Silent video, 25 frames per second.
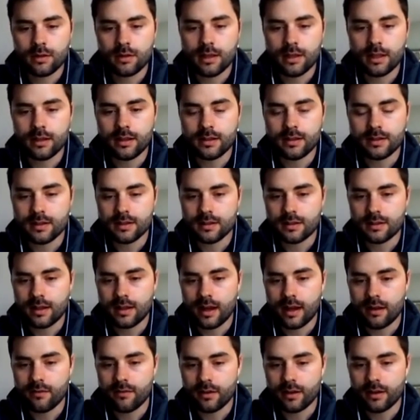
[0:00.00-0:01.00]
And then this is
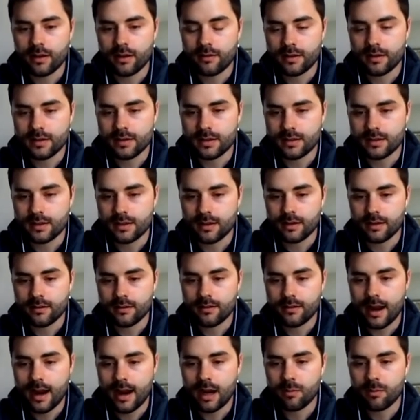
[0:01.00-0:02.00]
a
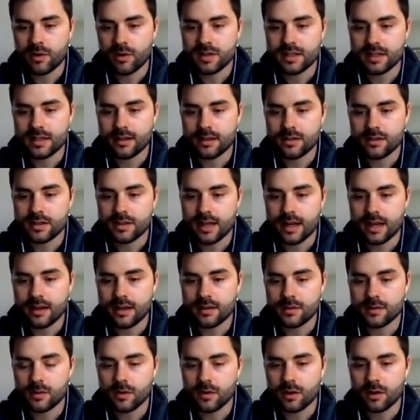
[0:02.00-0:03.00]
higher percentage
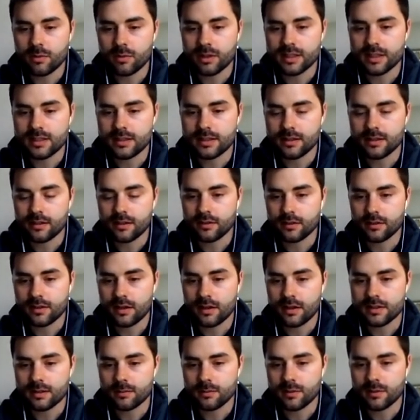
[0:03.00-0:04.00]
sand soil, but still
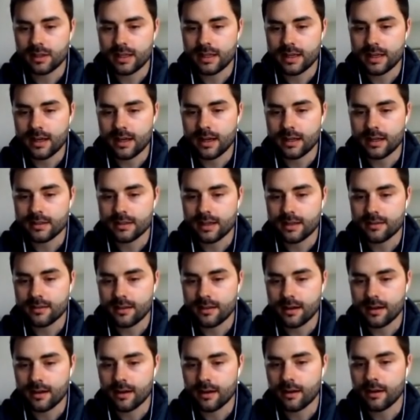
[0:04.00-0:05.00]
there's some clay content
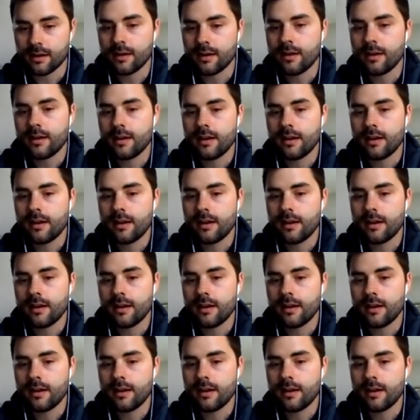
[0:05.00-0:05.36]
there.